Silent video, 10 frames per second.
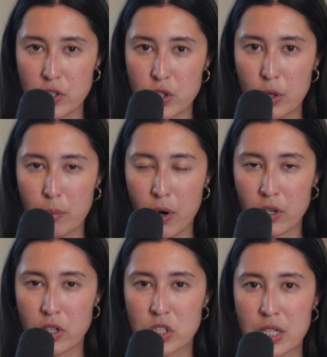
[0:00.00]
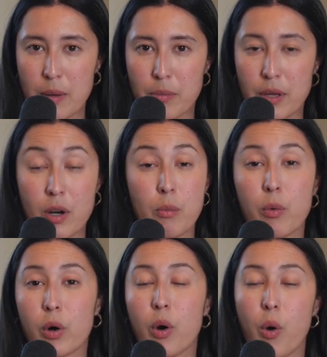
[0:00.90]
into your partnership in a
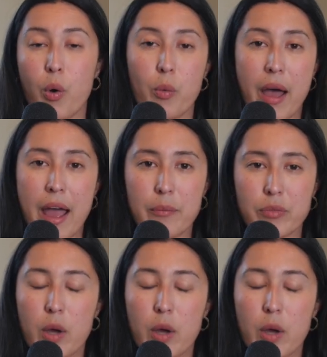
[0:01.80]
more whole way.